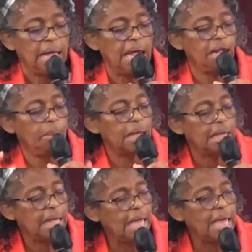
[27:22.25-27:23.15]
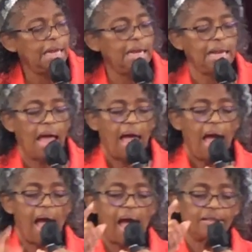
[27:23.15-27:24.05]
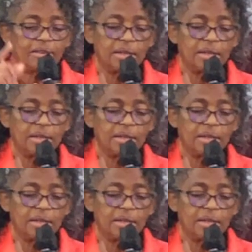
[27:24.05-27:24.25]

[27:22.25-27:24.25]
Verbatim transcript: in the beginning, has